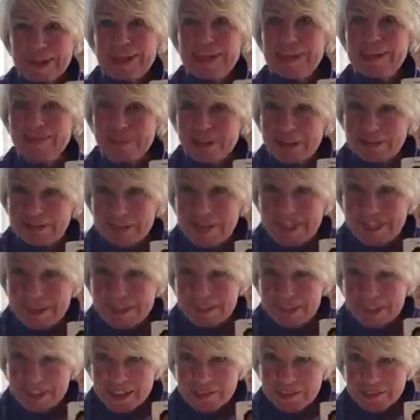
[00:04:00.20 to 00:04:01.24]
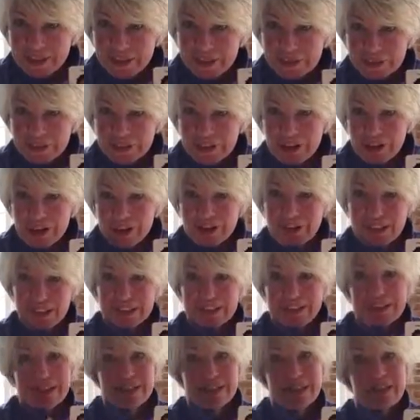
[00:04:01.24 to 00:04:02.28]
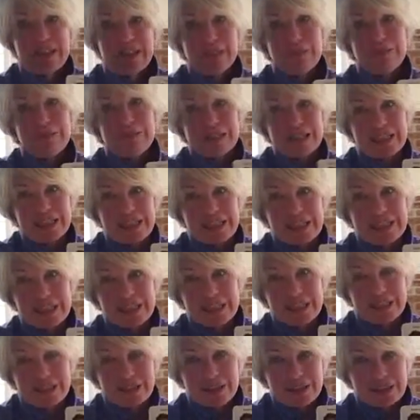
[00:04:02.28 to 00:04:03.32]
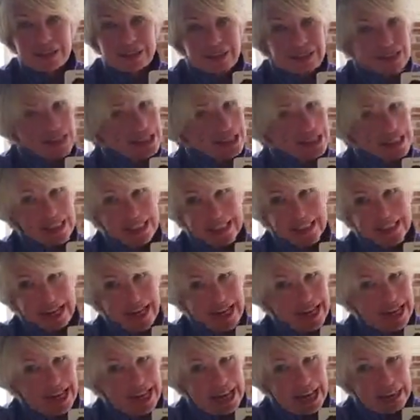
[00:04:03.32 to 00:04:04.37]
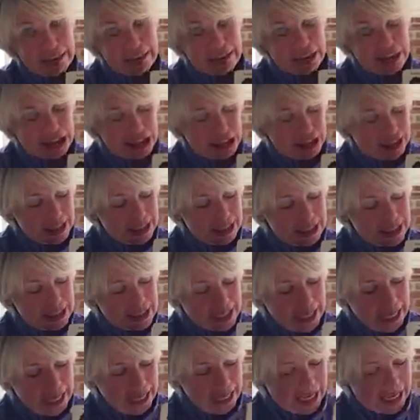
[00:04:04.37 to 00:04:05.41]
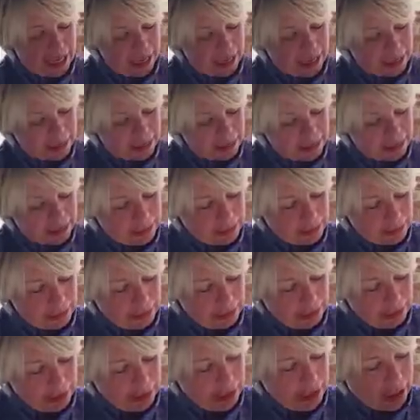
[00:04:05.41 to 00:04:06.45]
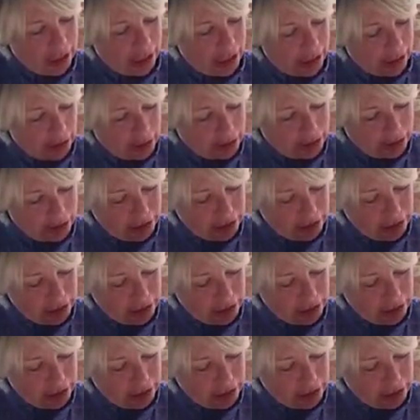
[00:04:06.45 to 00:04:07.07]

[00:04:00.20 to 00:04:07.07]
He reminds me of you, Logan. But this little girl is not happy. She's sad. And look,